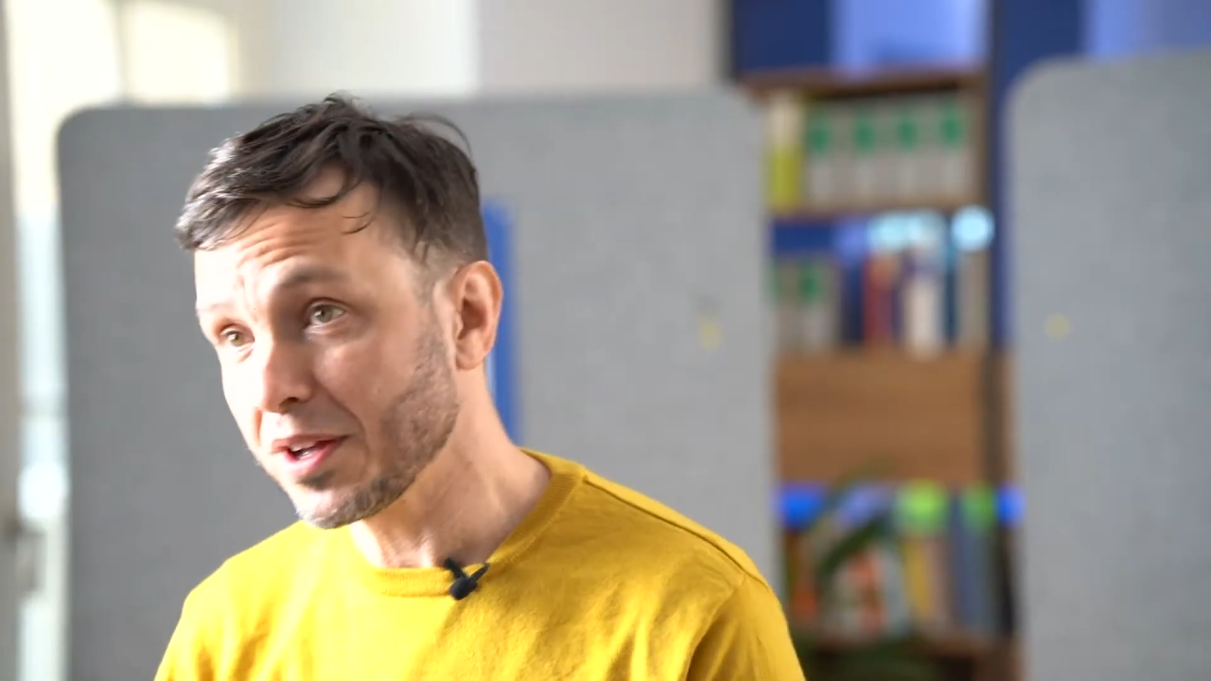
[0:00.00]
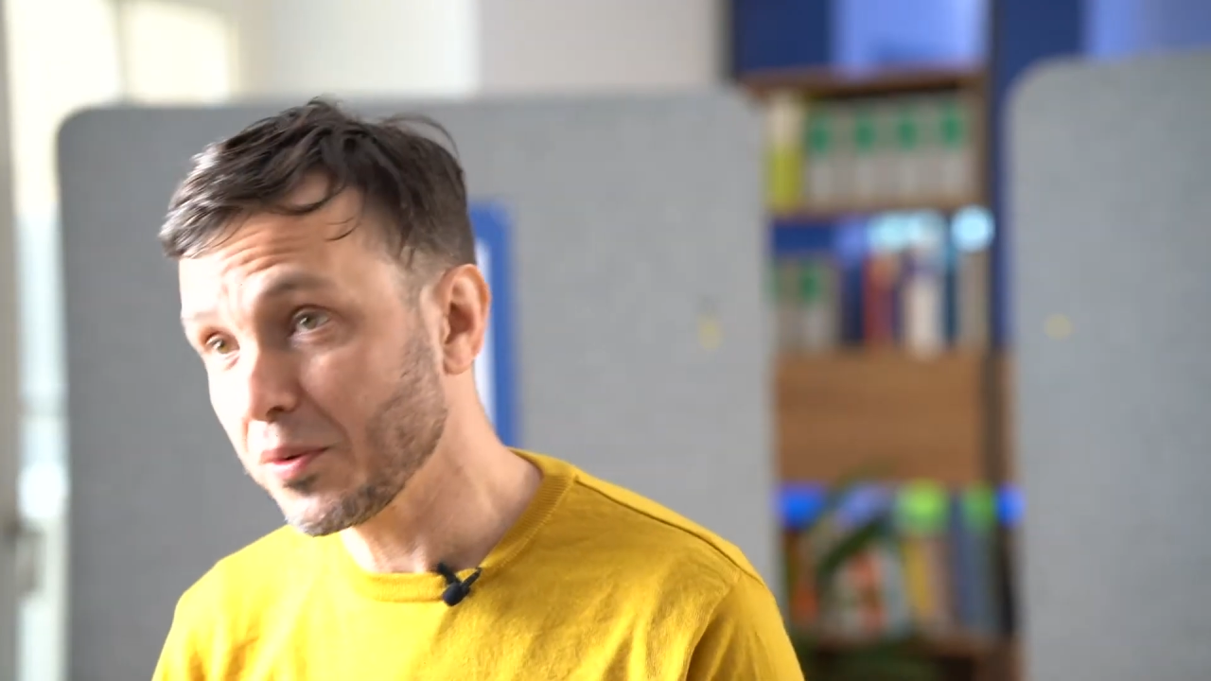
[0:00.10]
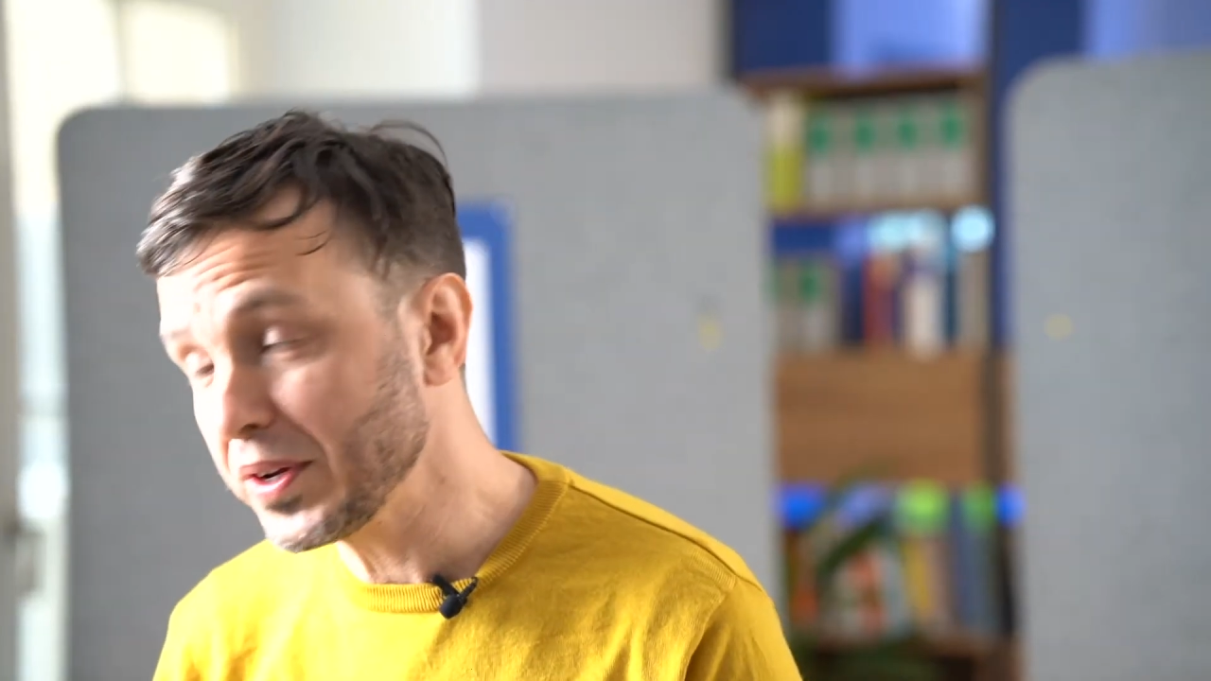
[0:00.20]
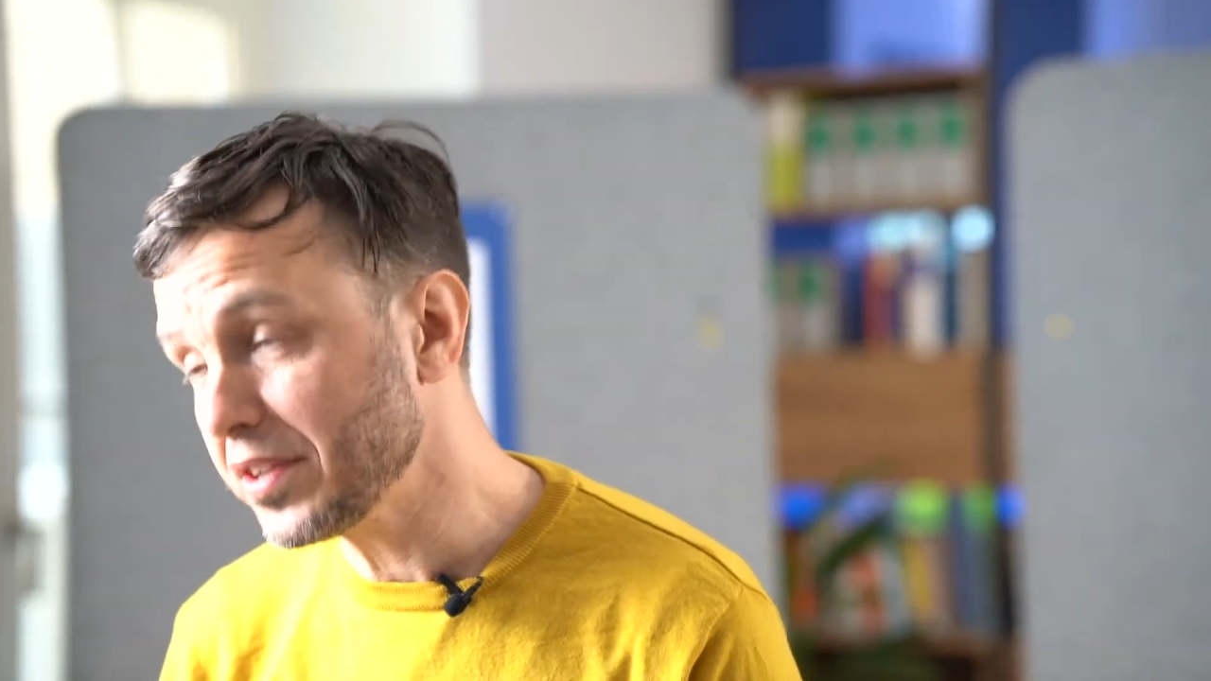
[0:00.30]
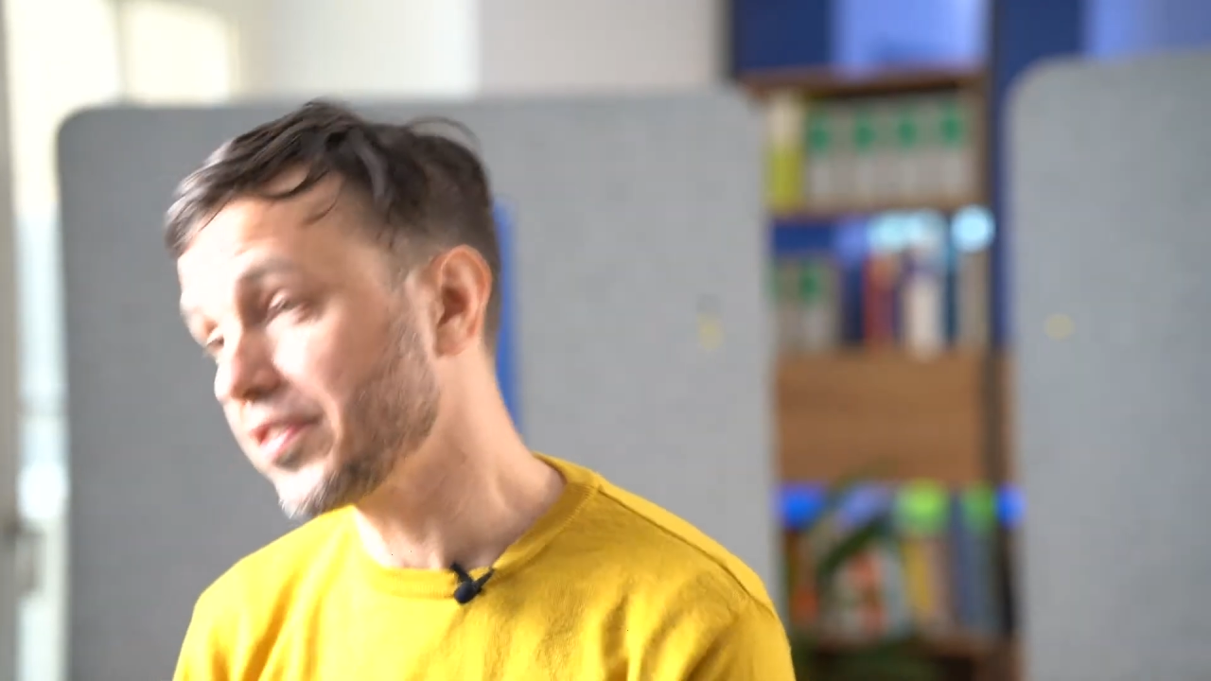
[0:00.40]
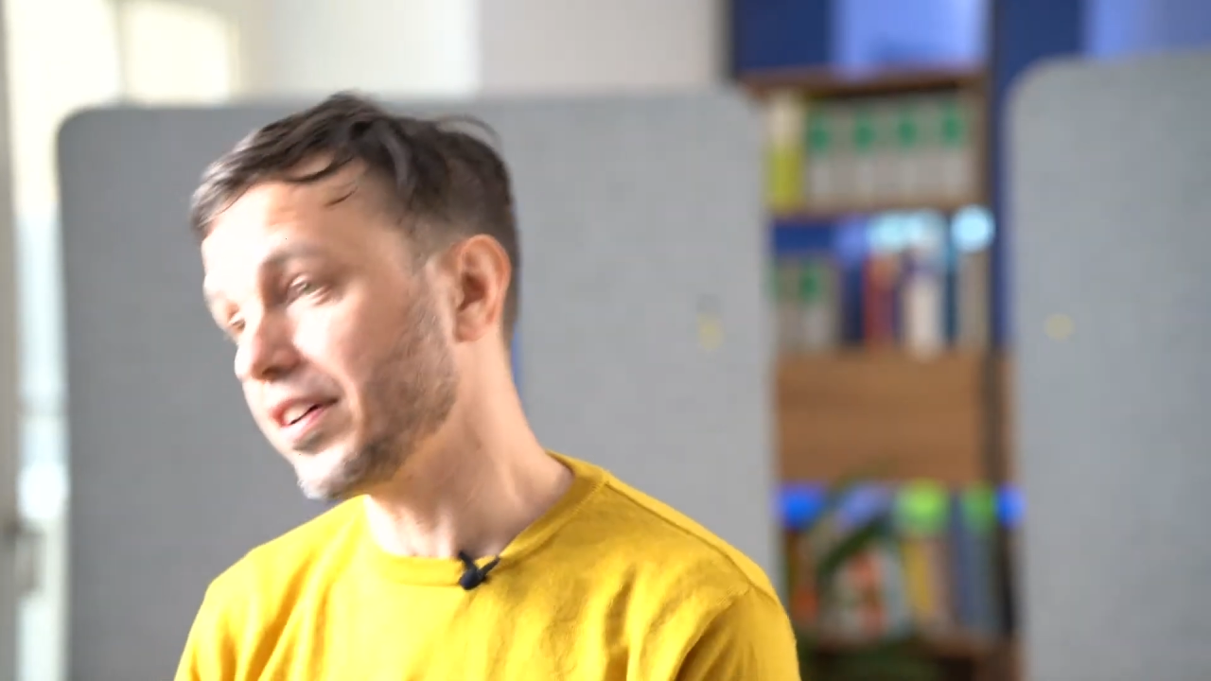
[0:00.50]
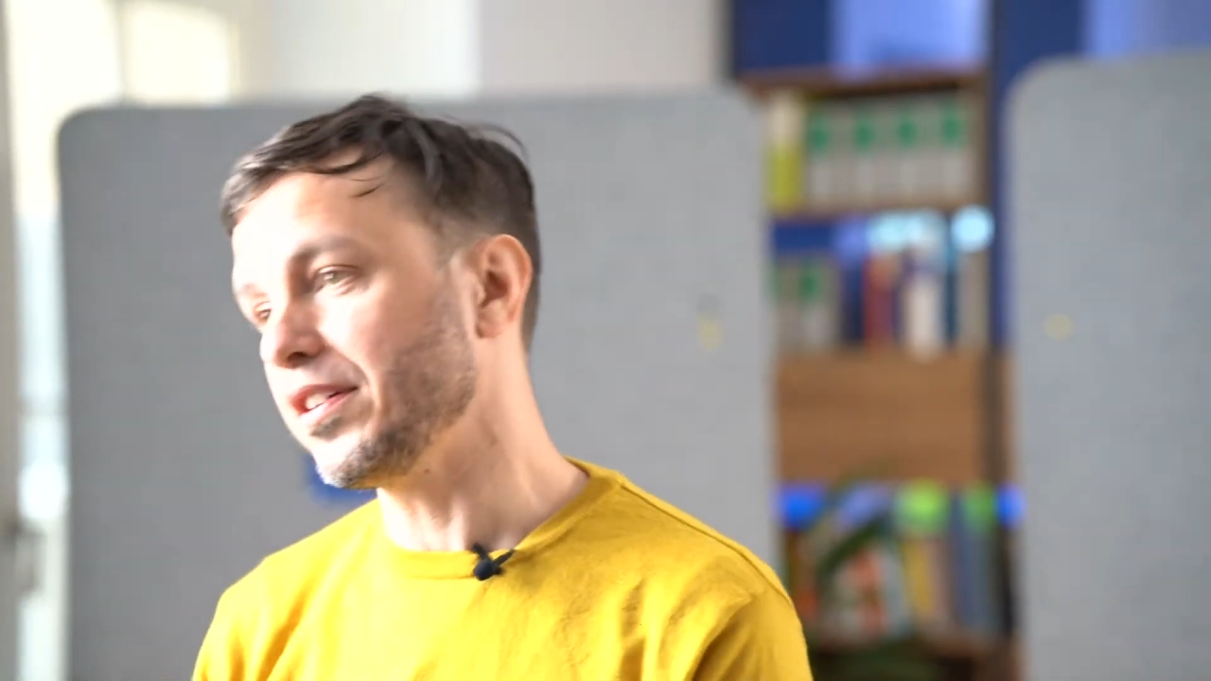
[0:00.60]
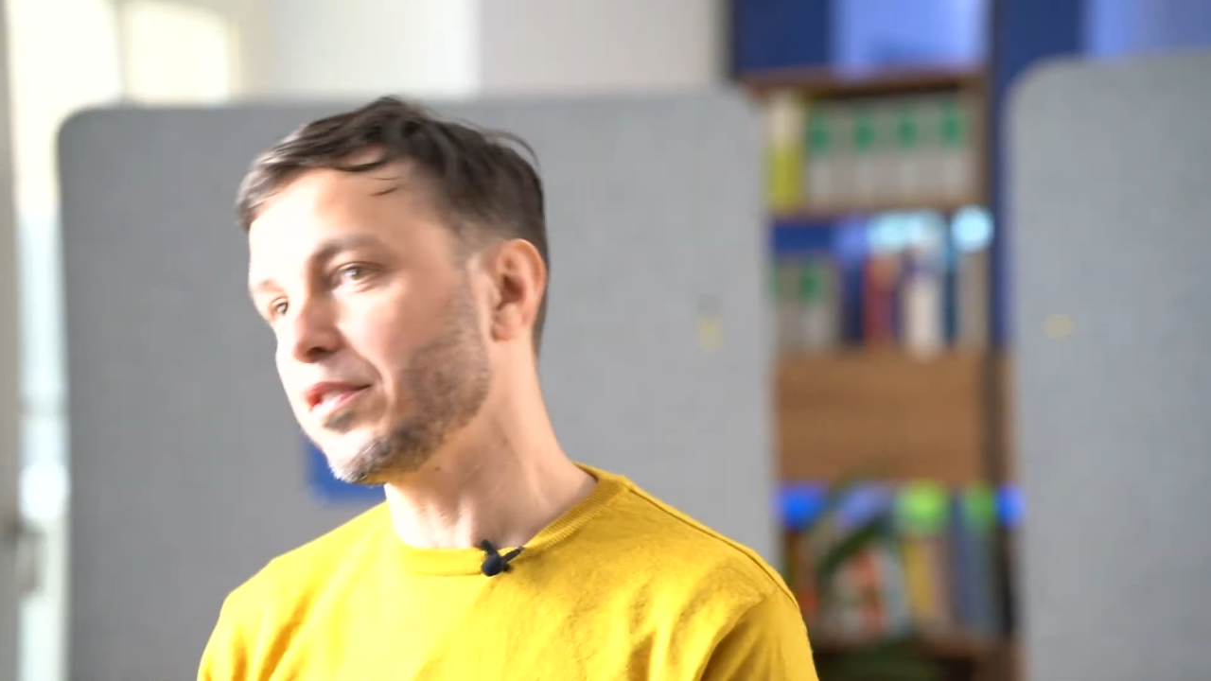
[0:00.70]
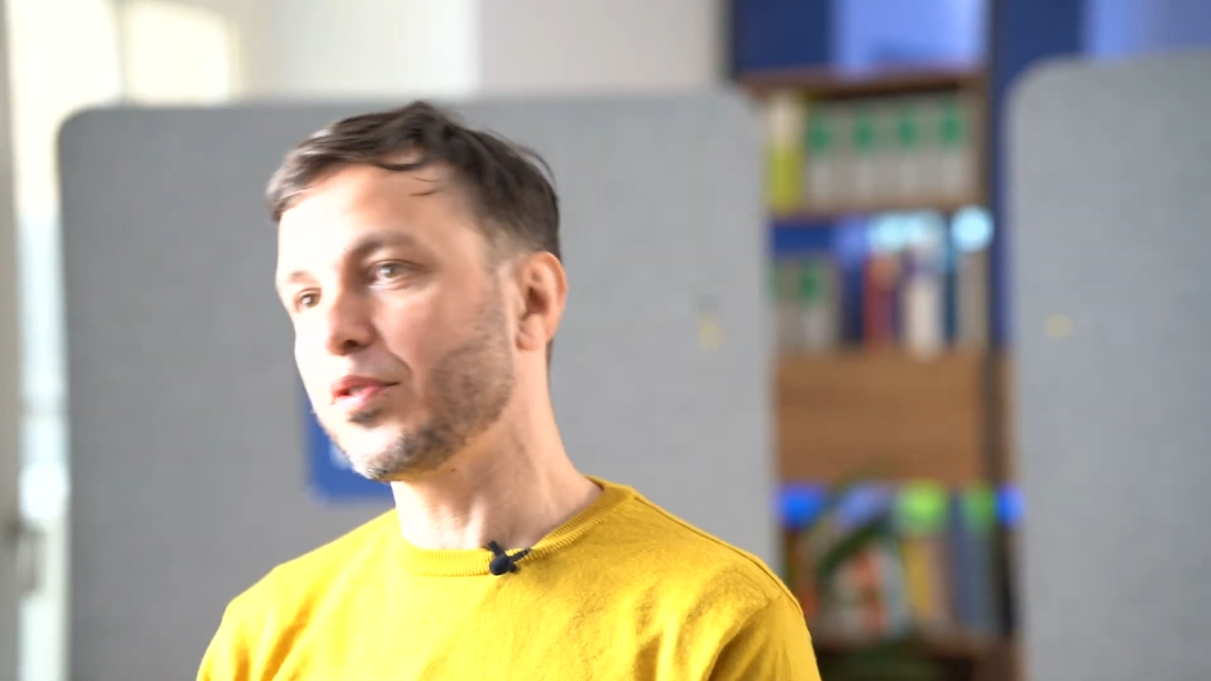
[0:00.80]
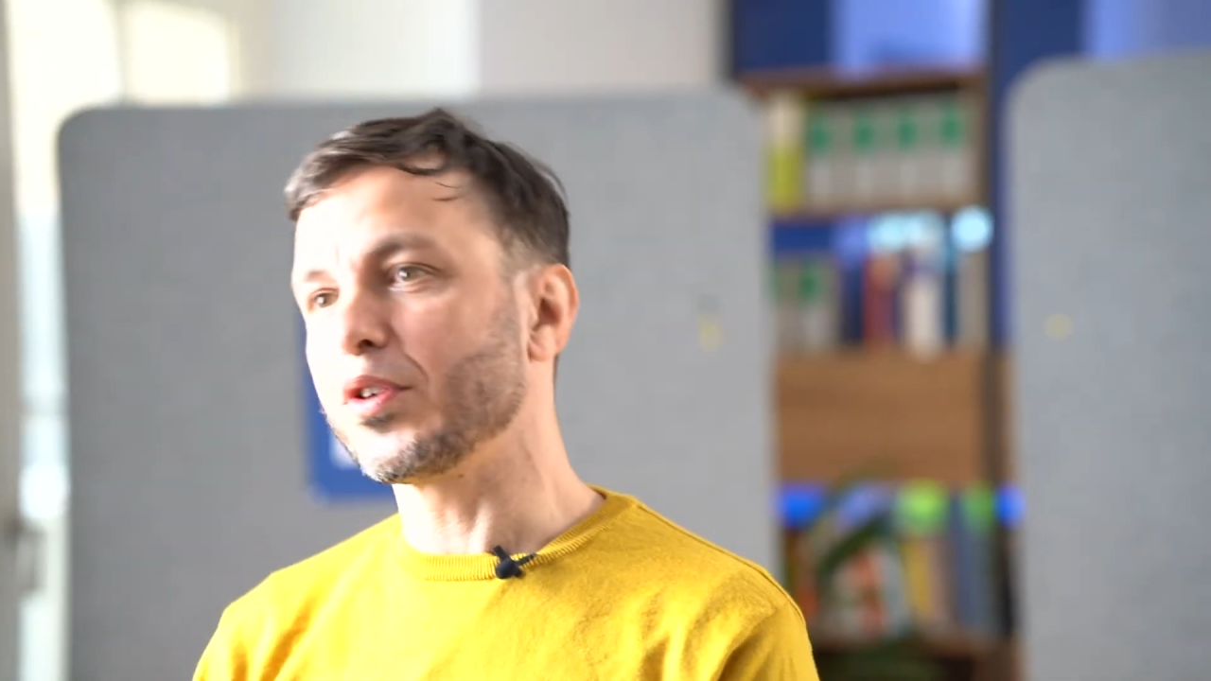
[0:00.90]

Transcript: we decided for a